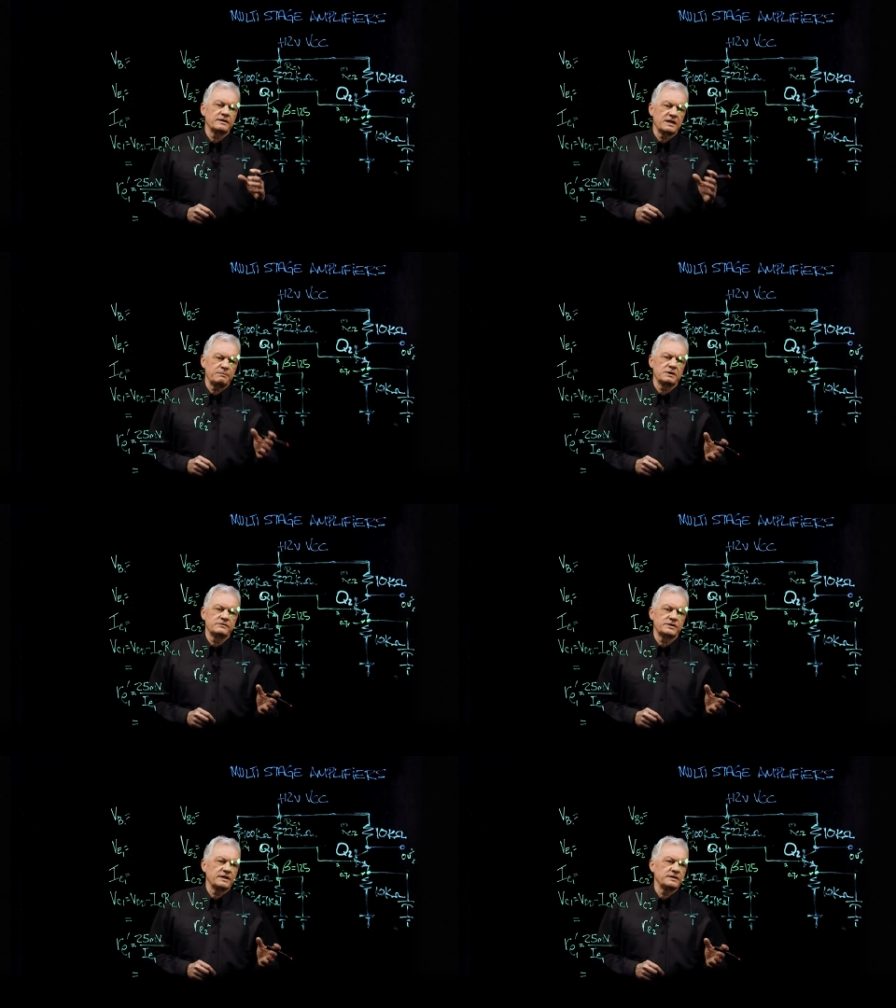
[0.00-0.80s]
a couple
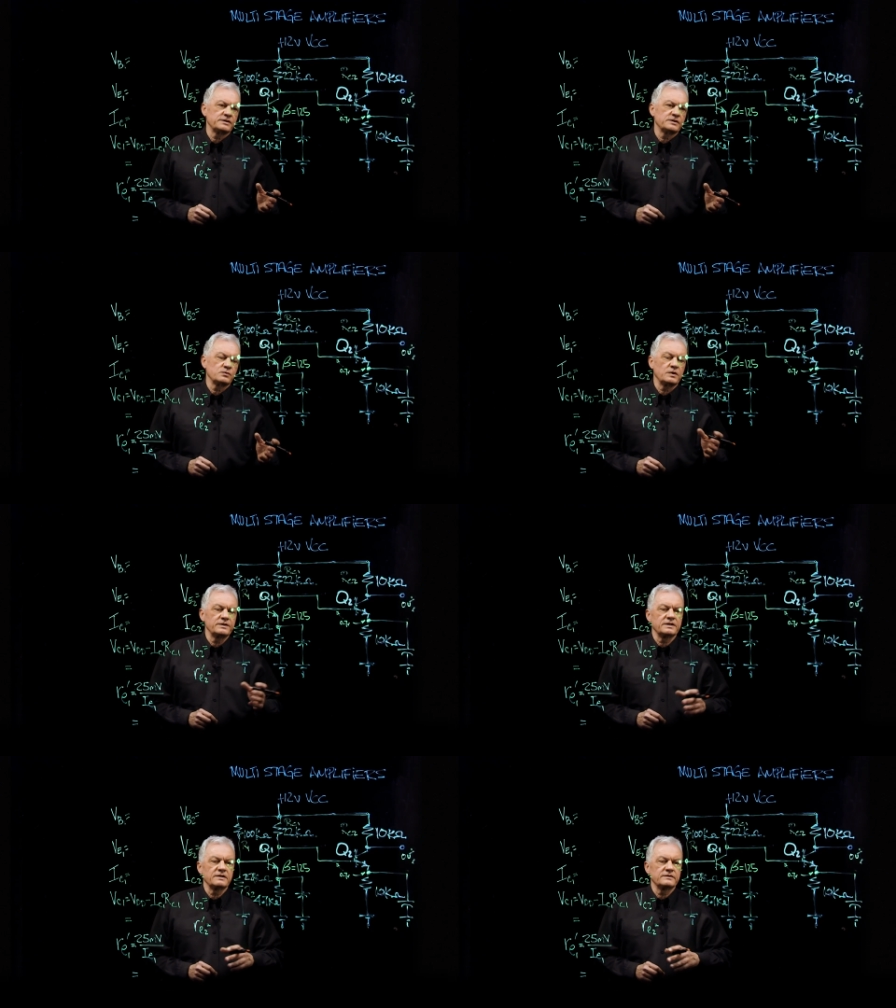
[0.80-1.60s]
of stages,
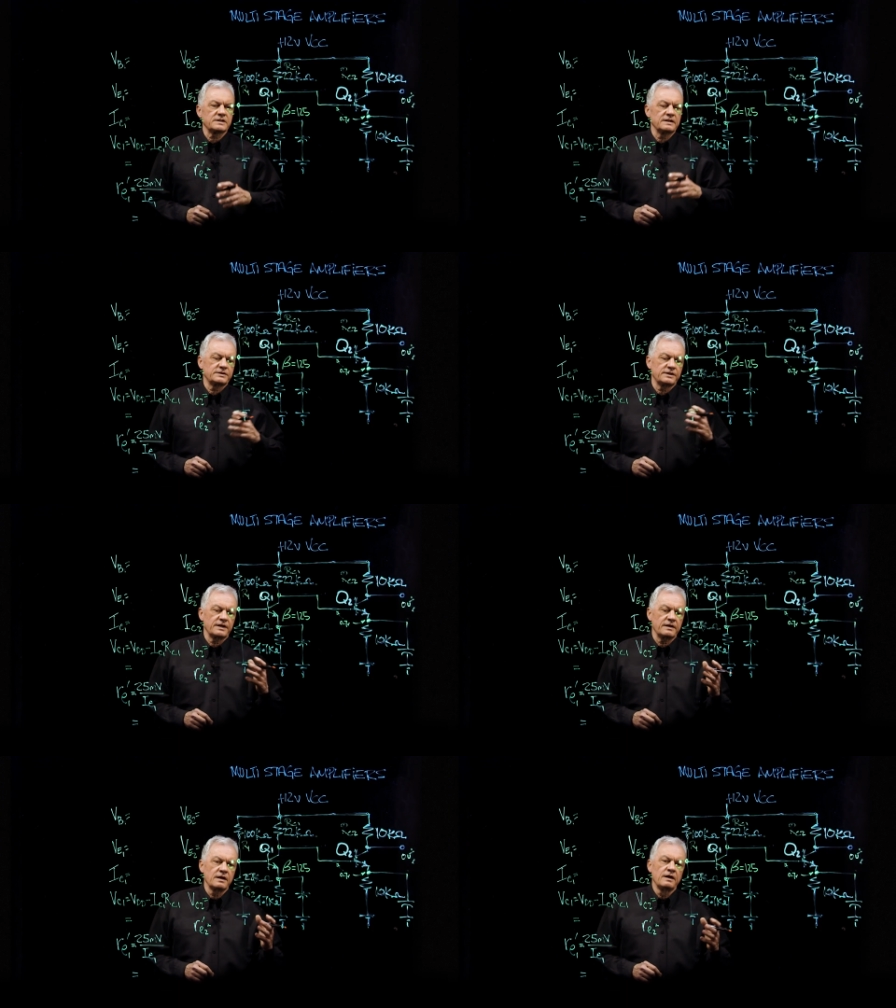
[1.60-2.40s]
one to give us, let's
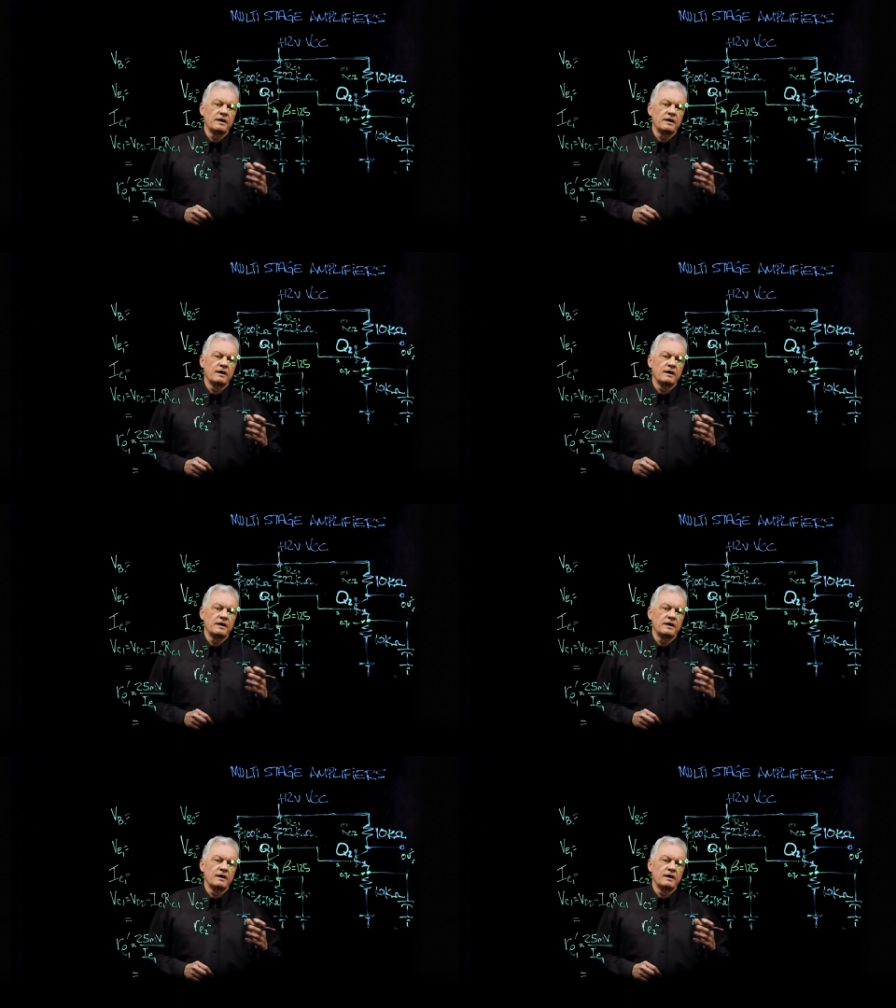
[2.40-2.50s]
say,